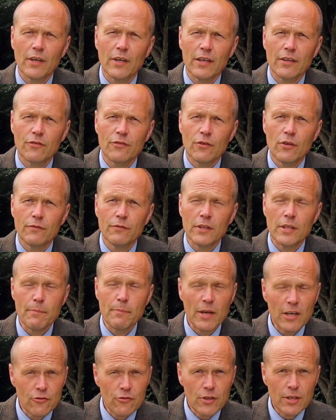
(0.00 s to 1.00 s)
I served in the
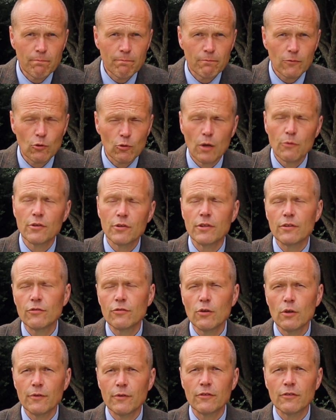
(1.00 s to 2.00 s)
military, so I was in the
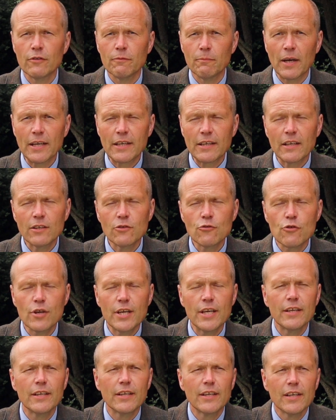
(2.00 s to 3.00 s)
service of my country.